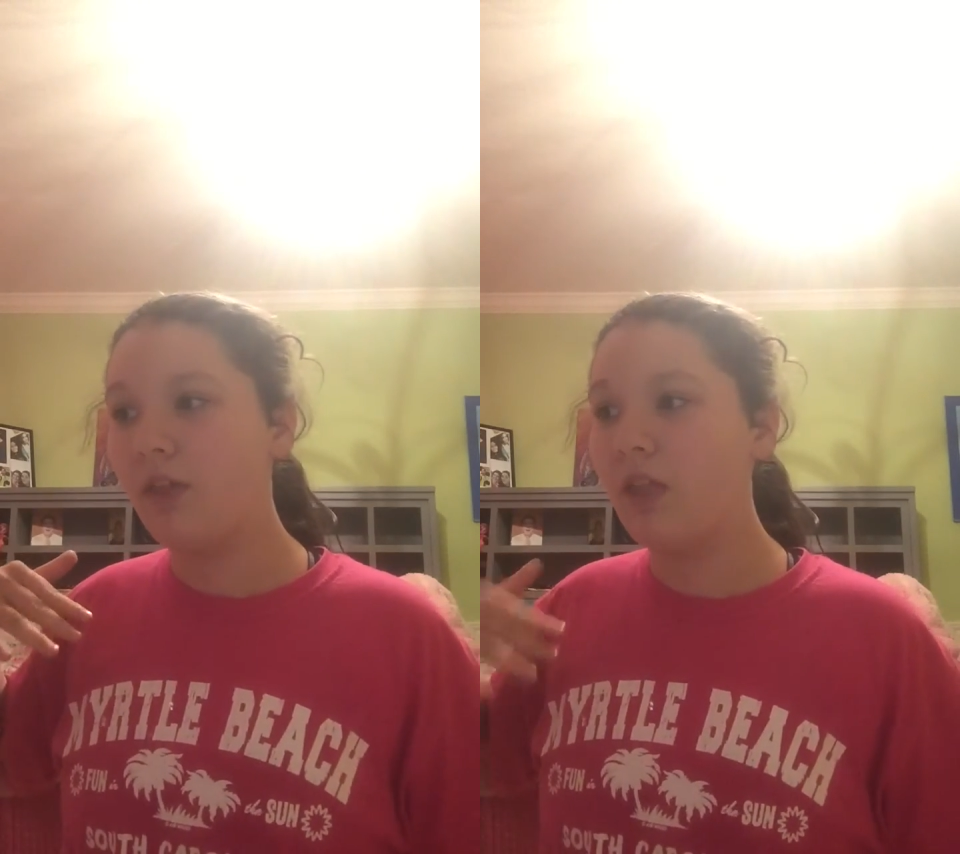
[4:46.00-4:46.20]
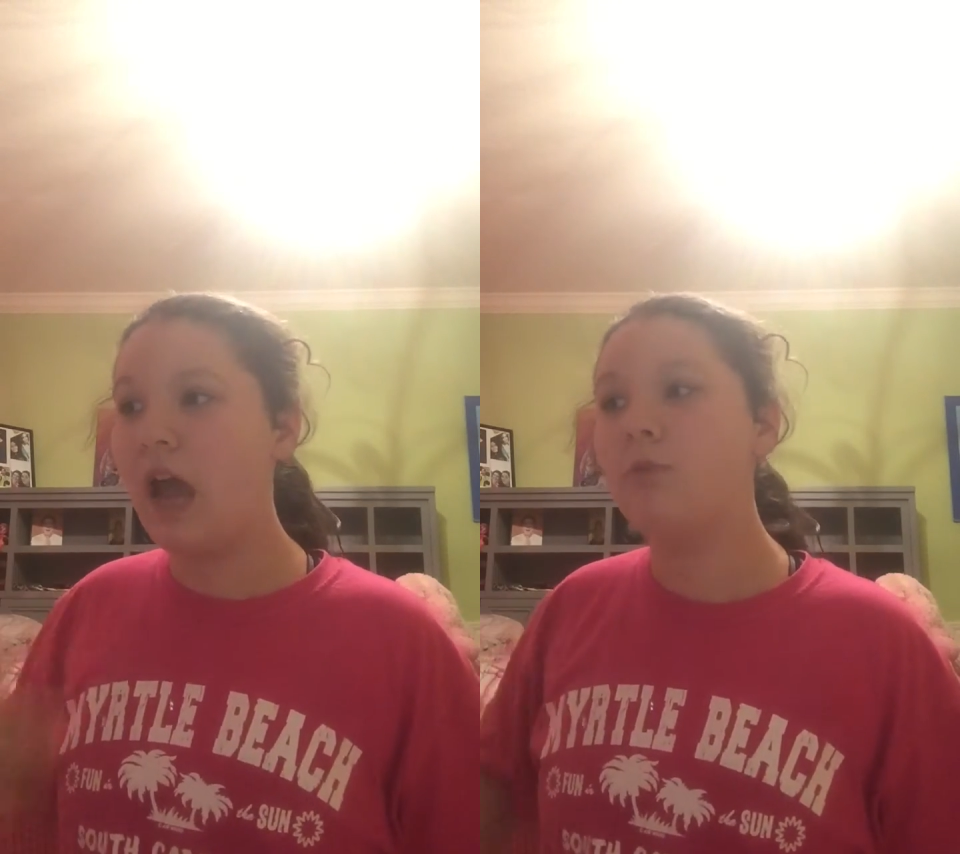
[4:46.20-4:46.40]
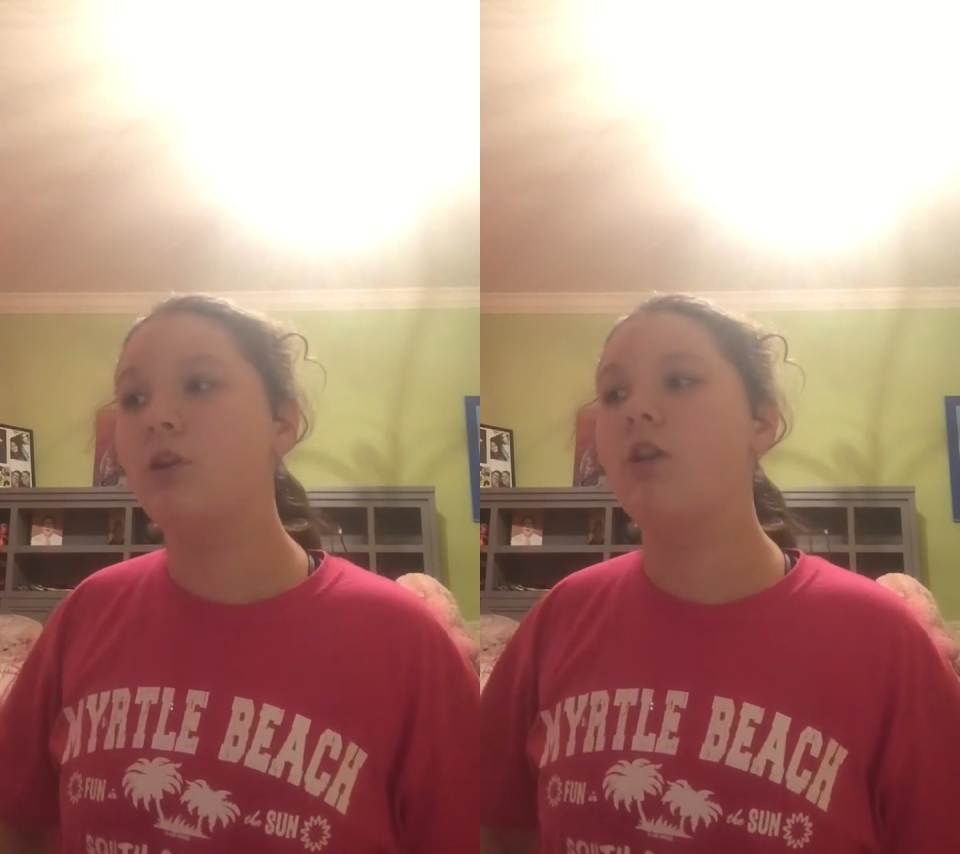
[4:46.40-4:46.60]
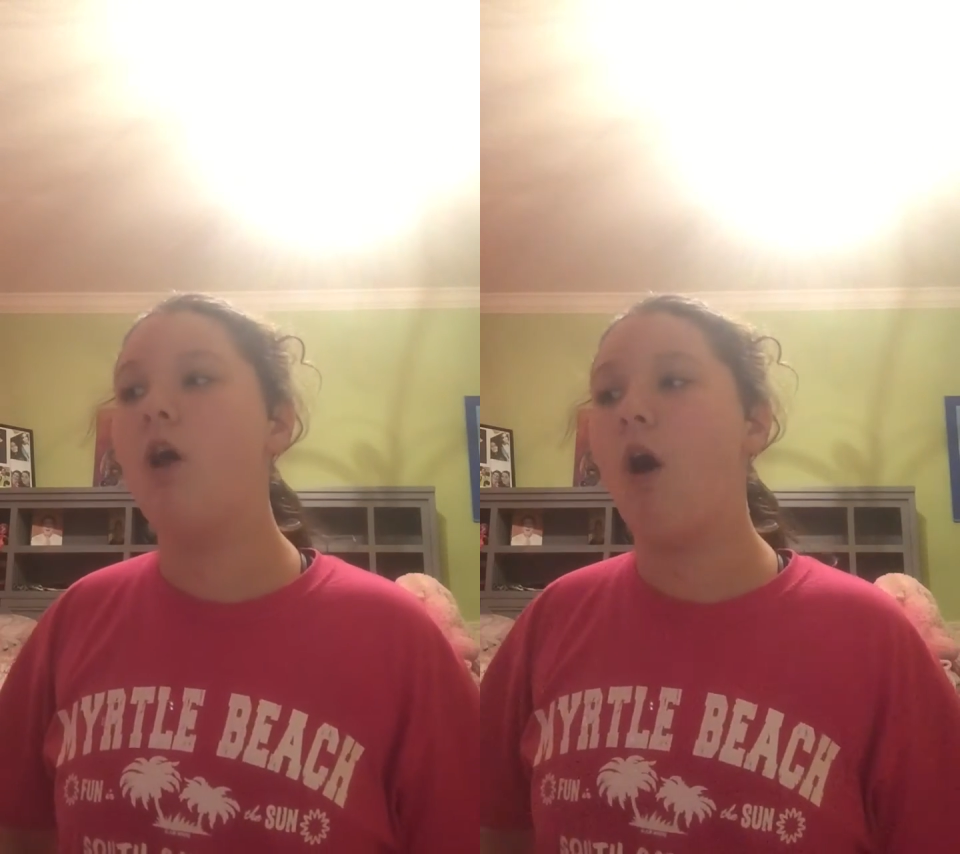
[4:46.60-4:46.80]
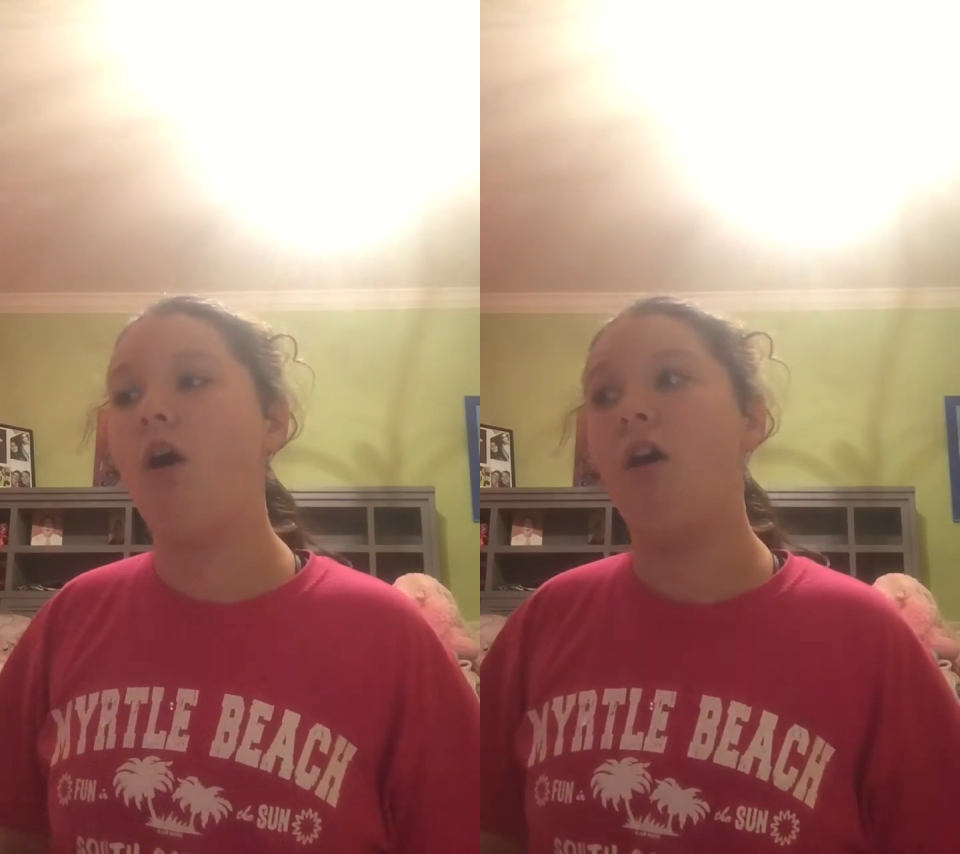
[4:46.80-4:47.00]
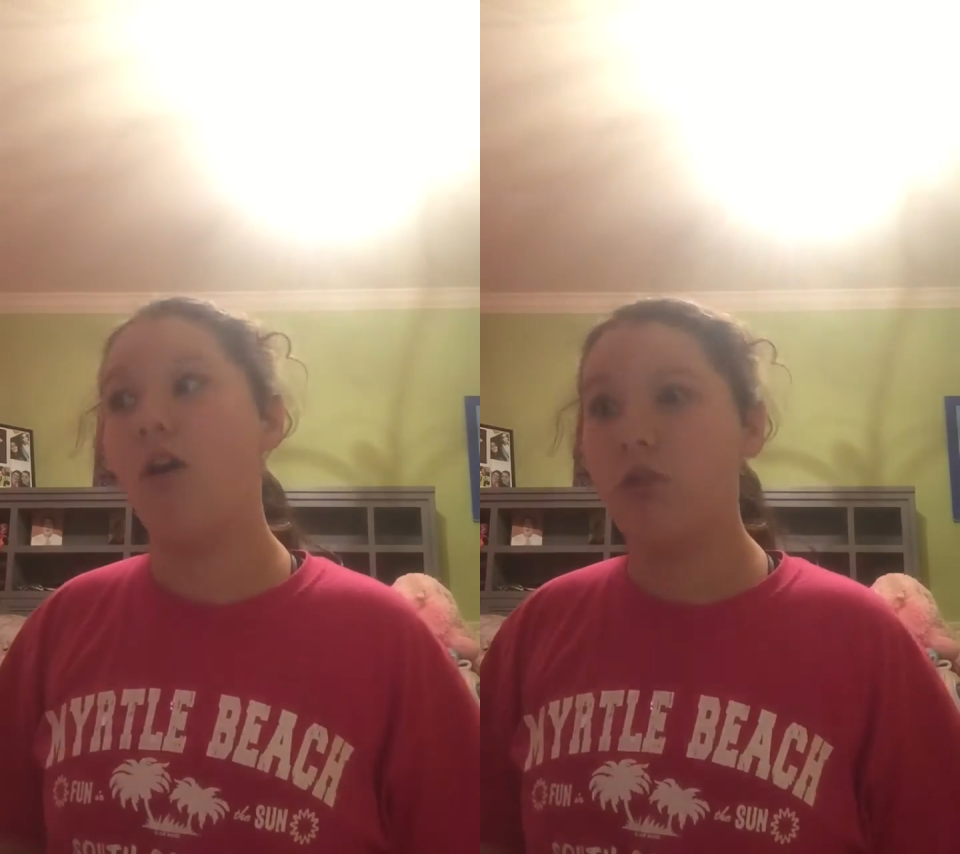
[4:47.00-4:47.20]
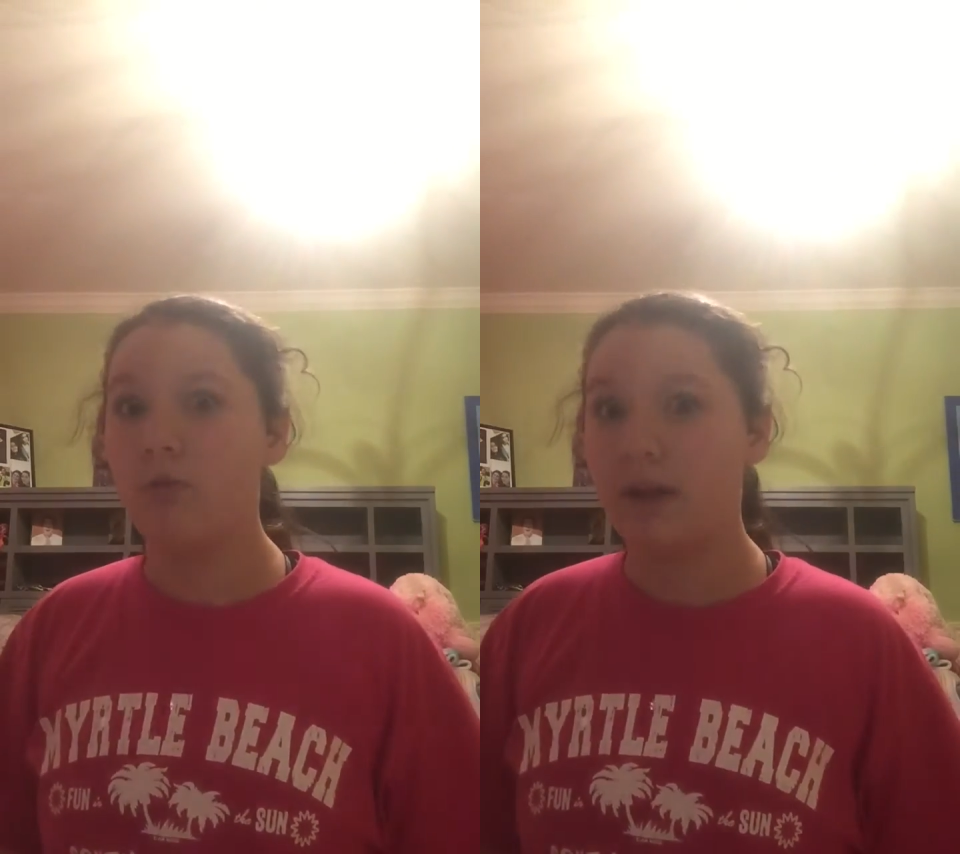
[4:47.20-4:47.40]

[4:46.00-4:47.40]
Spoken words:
The line went all the